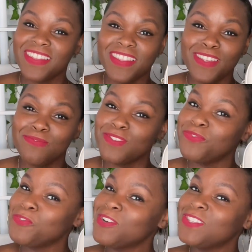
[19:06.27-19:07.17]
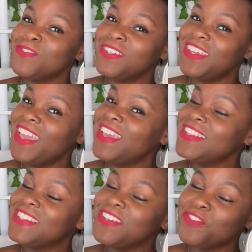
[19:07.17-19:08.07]
this was
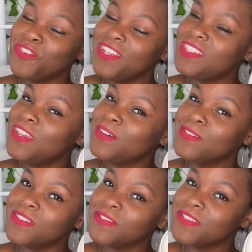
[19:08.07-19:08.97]
$4.28 retail.